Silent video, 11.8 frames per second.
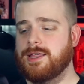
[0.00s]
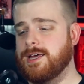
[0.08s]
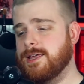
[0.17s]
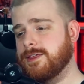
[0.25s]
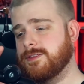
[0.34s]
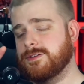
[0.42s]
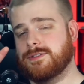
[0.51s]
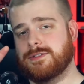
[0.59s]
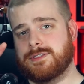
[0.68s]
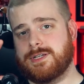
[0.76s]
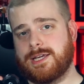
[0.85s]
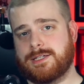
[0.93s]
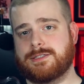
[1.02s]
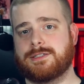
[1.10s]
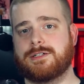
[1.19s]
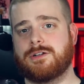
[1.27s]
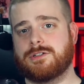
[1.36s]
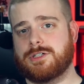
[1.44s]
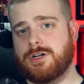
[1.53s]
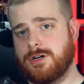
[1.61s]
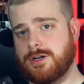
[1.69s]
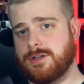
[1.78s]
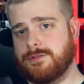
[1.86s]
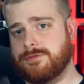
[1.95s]
I think this is an excellent
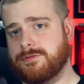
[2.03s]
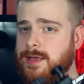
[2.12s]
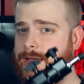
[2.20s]
alternative.